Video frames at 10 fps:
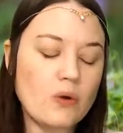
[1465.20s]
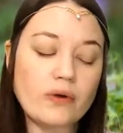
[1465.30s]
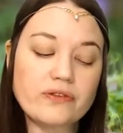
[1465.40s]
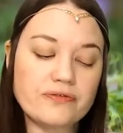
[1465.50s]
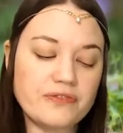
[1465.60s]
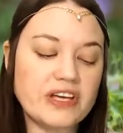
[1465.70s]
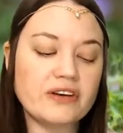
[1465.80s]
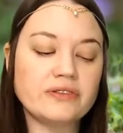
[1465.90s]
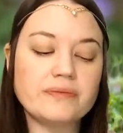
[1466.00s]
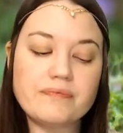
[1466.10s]
or the
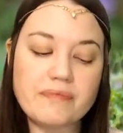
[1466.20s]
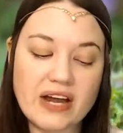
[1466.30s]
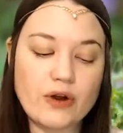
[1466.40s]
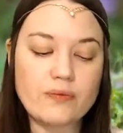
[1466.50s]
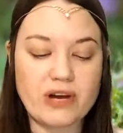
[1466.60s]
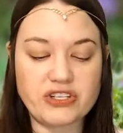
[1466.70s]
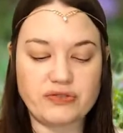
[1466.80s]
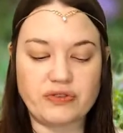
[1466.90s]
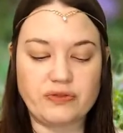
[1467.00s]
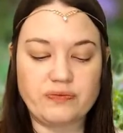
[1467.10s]
field meadow
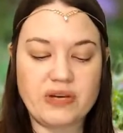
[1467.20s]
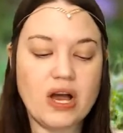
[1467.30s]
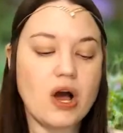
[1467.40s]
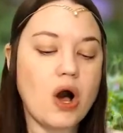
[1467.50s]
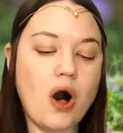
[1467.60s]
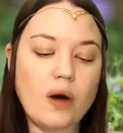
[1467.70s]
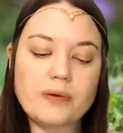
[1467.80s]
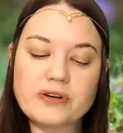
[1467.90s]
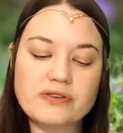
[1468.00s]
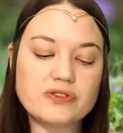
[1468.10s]
mushroom.
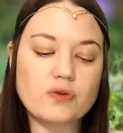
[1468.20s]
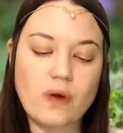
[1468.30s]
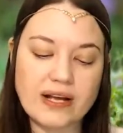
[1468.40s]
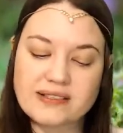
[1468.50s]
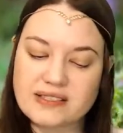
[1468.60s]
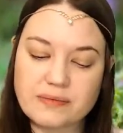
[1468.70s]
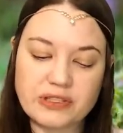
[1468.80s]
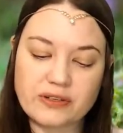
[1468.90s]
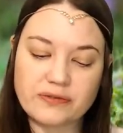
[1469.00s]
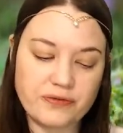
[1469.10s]
All produce quite
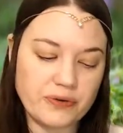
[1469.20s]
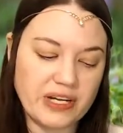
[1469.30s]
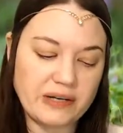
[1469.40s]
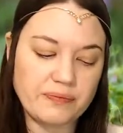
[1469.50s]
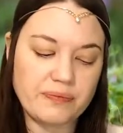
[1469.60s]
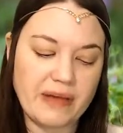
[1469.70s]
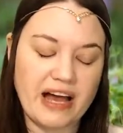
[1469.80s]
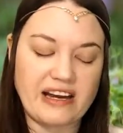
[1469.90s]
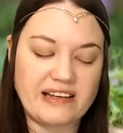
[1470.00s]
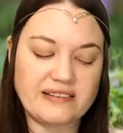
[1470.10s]
similar fruiting
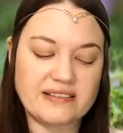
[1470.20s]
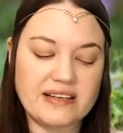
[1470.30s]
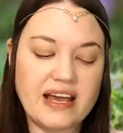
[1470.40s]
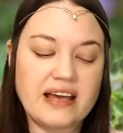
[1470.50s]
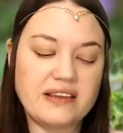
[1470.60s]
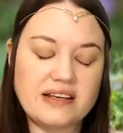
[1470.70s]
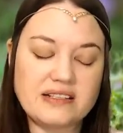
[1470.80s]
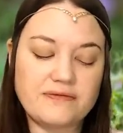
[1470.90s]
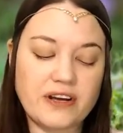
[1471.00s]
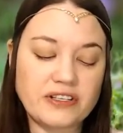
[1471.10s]
bodies.
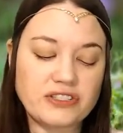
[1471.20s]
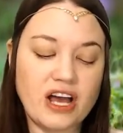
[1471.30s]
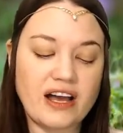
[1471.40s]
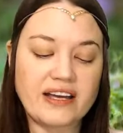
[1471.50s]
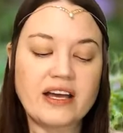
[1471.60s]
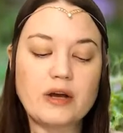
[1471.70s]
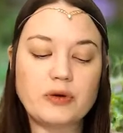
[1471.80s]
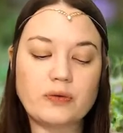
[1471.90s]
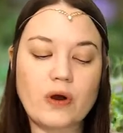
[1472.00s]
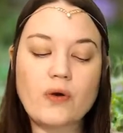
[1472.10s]
These fungi
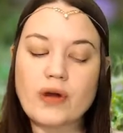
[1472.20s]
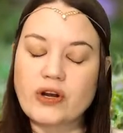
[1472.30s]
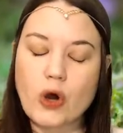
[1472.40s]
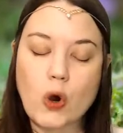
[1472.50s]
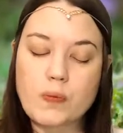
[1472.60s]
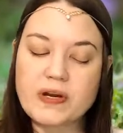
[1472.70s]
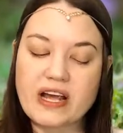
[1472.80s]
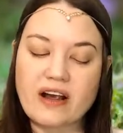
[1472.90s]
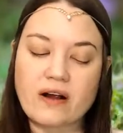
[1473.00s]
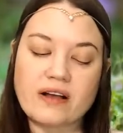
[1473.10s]
grow in
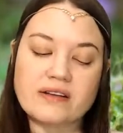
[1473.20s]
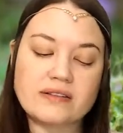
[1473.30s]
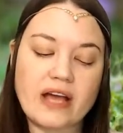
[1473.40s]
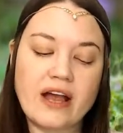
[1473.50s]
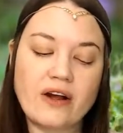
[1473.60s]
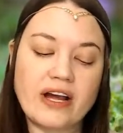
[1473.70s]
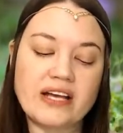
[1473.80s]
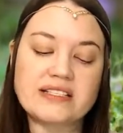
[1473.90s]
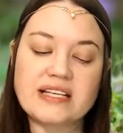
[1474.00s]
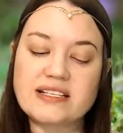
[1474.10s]
open
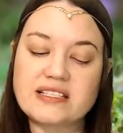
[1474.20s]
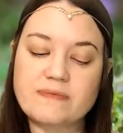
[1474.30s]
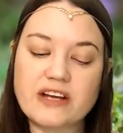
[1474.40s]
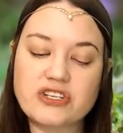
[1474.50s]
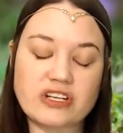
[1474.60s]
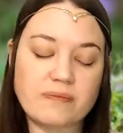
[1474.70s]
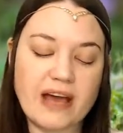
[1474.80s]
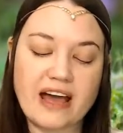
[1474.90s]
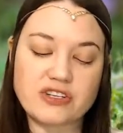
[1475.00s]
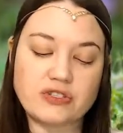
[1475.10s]
areas, especially
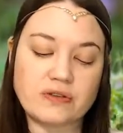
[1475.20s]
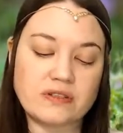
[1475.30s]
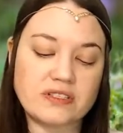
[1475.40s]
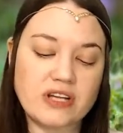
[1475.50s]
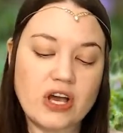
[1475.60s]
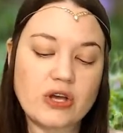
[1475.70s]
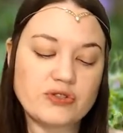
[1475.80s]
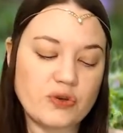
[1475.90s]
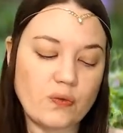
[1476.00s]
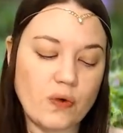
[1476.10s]
pastures.
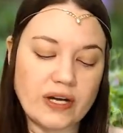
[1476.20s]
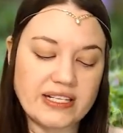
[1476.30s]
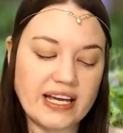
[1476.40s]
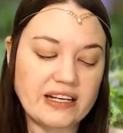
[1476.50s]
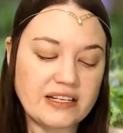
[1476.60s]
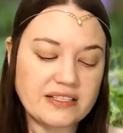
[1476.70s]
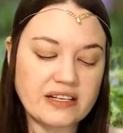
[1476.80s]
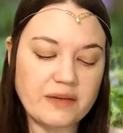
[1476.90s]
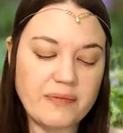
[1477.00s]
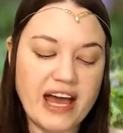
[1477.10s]
So one can
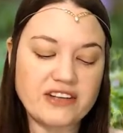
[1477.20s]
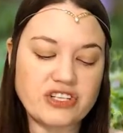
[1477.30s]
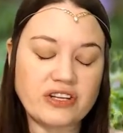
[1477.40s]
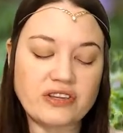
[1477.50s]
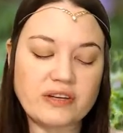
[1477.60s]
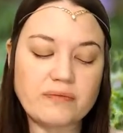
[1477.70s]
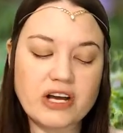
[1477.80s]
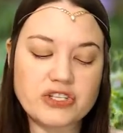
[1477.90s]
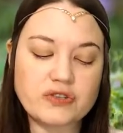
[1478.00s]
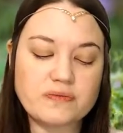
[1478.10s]
easily imagine the
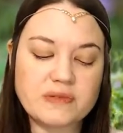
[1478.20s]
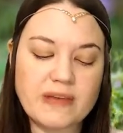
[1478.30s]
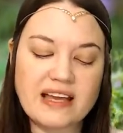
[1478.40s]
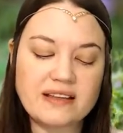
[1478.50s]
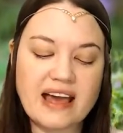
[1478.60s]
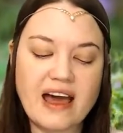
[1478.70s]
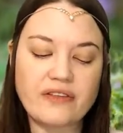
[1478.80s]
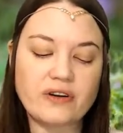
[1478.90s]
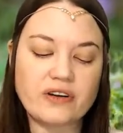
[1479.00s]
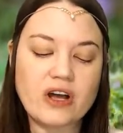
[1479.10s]
mushrooms being
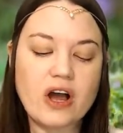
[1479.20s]
gathered